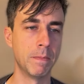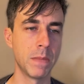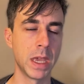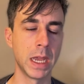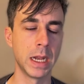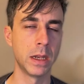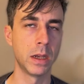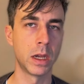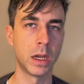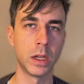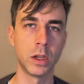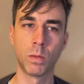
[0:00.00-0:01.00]
in
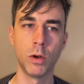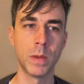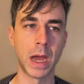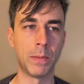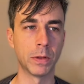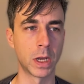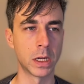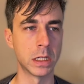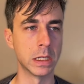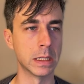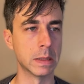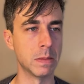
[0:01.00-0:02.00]
your Puma
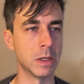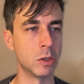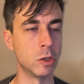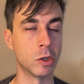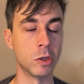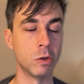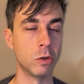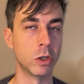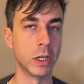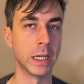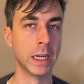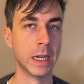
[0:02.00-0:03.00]
application, because it means you can
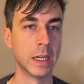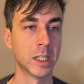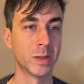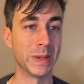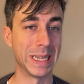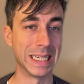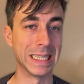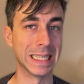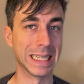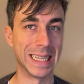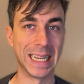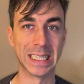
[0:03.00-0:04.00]
usually spend
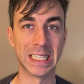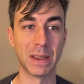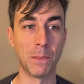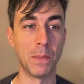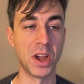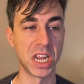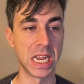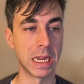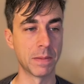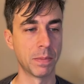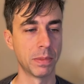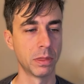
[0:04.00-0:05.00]
less money.
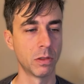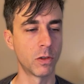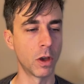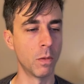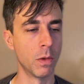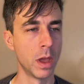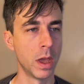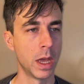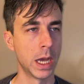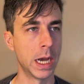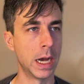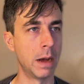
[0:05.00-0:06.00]
So
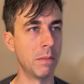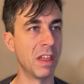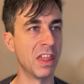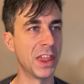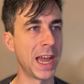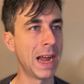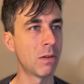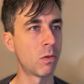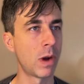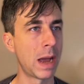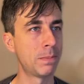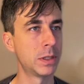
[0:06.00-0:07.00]
that
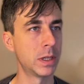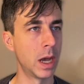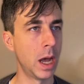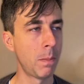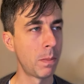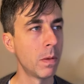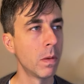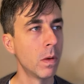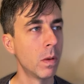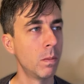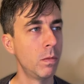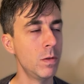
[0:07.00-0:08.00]
wraps up
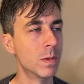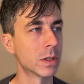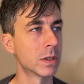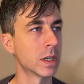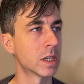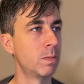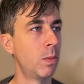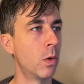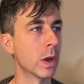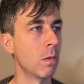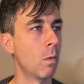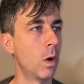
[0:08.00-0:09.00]
Puma
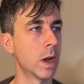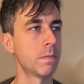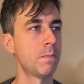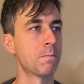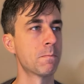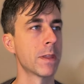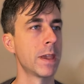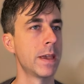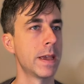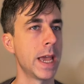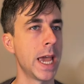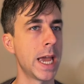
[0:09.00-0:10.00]
6.1.
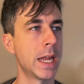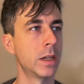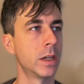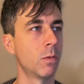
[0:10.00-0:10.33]
And